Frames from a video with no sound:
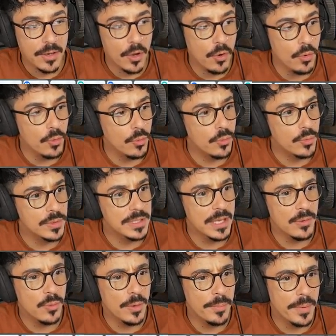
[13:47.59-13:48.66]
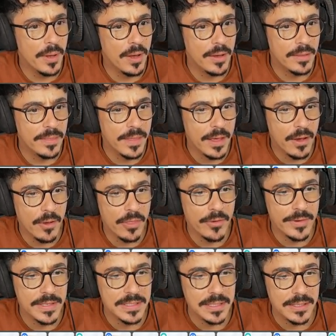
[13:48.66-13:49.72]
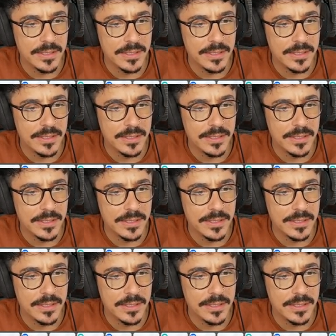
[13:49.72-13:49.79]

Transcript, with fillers: Oh, was there one behind there? Oh, there is,